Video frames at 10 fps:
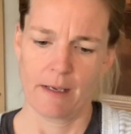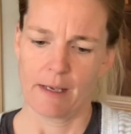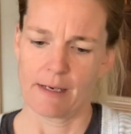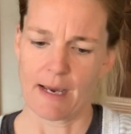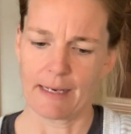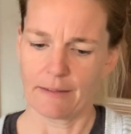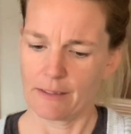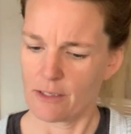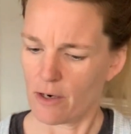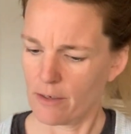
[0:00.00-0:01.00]
An
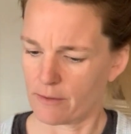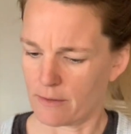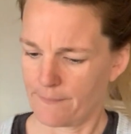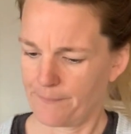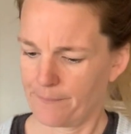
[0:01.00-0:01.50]
Island Garden.